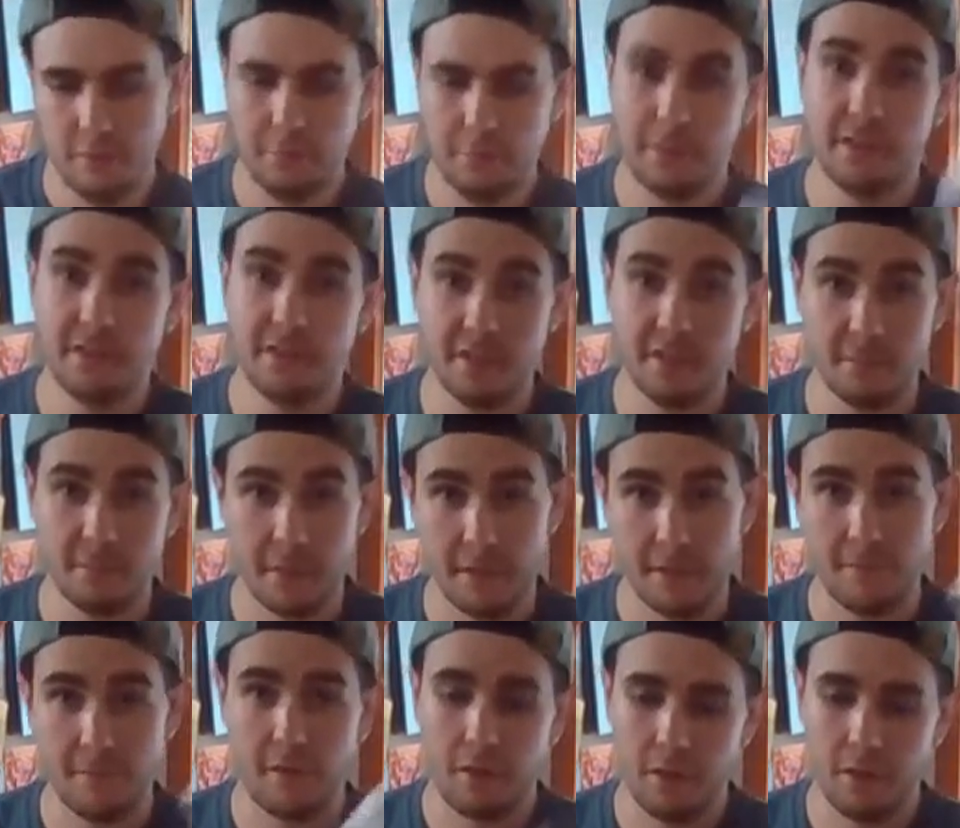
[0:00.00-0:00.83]
Pieces
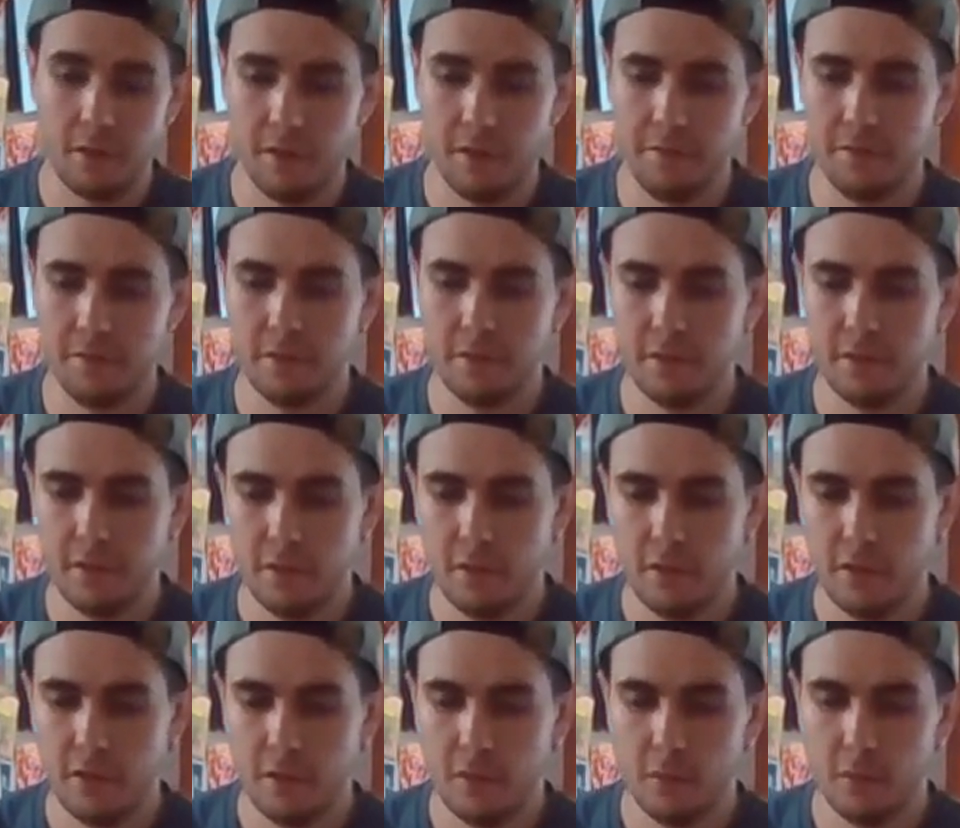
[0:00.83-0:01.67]
may fall off,
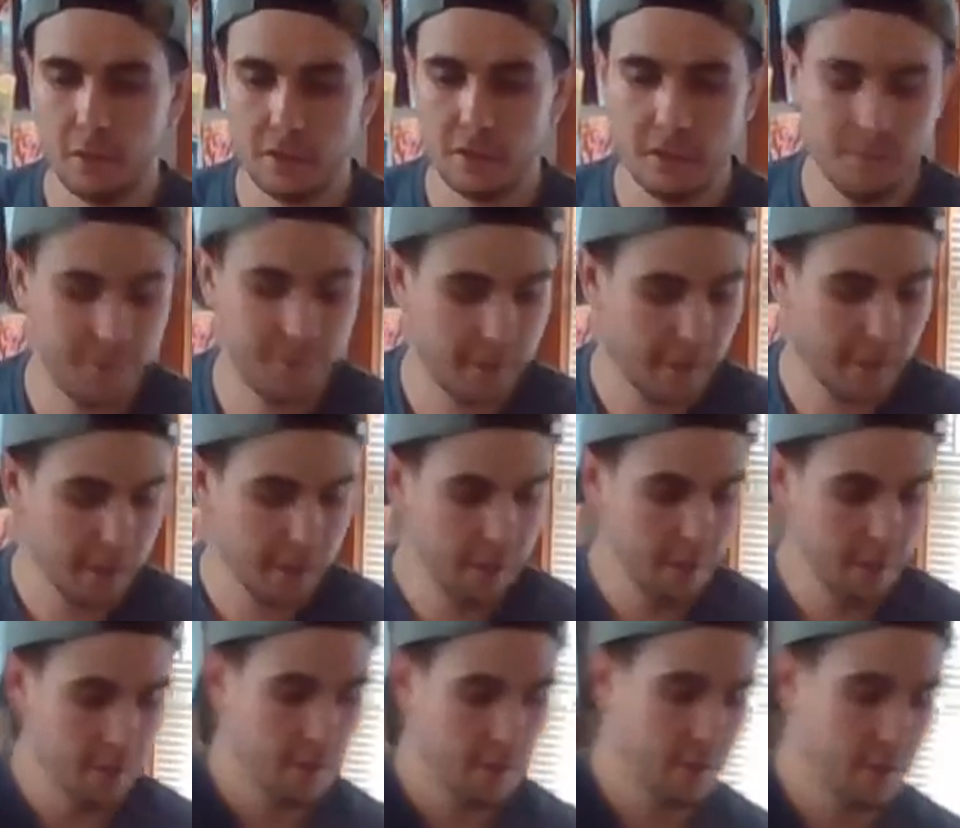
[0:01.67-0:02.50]
which is
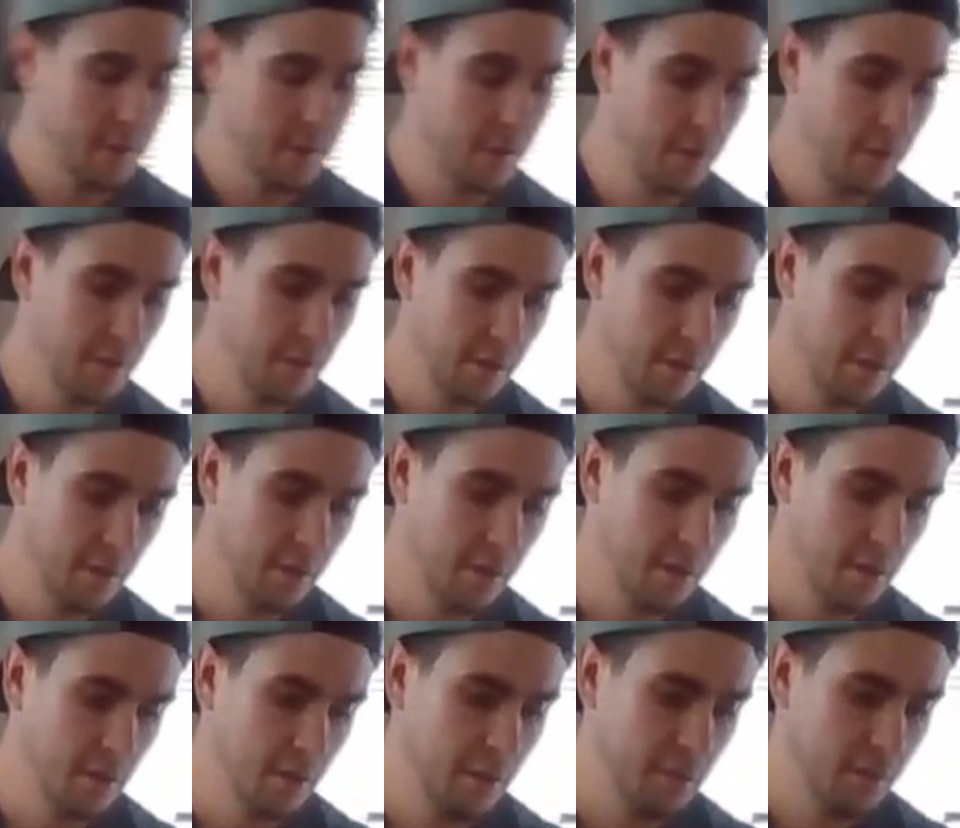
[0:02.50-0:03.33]
fine.
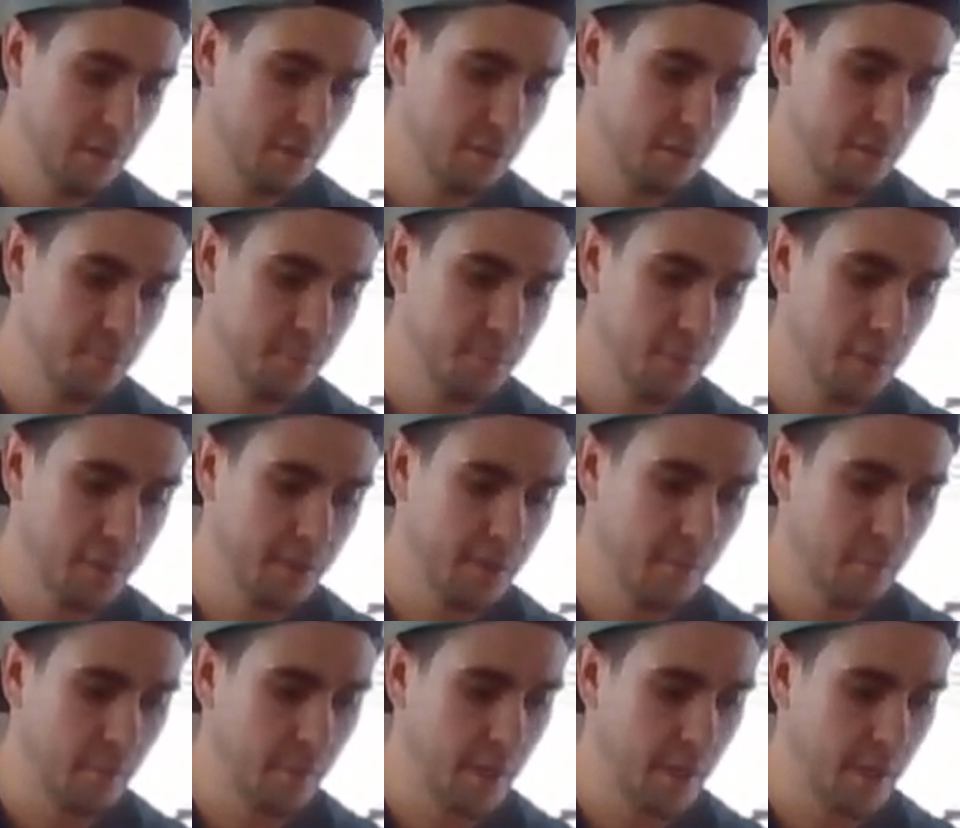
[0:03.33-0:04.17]
Just put
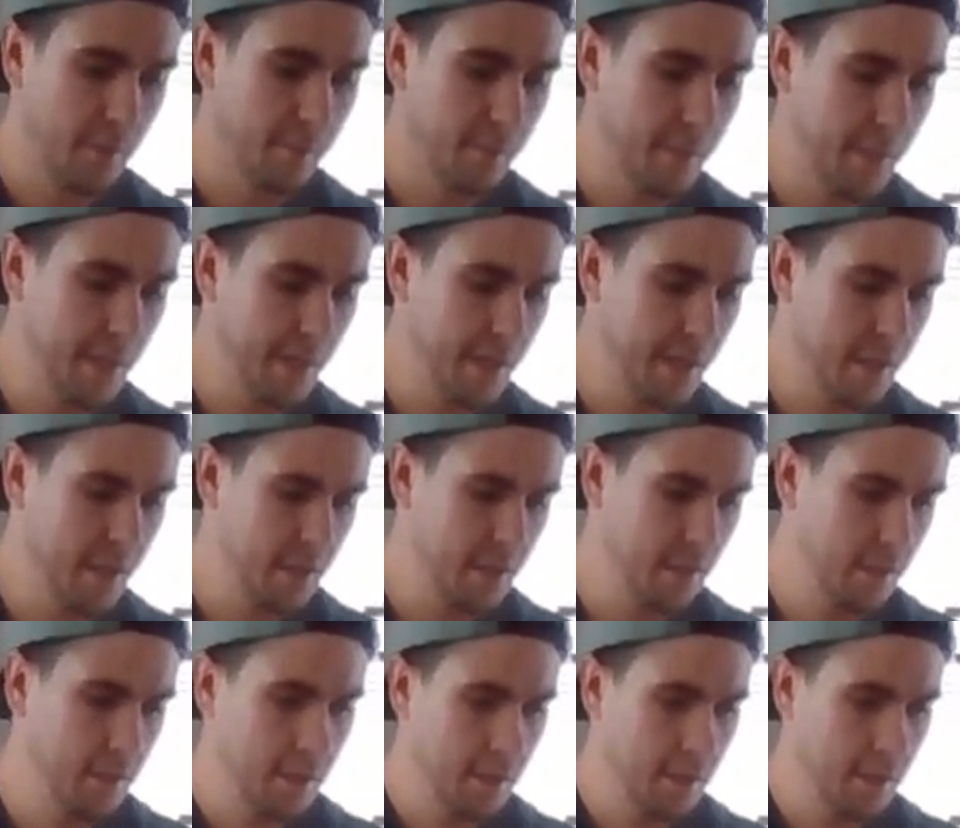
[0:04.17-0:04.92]
them right back.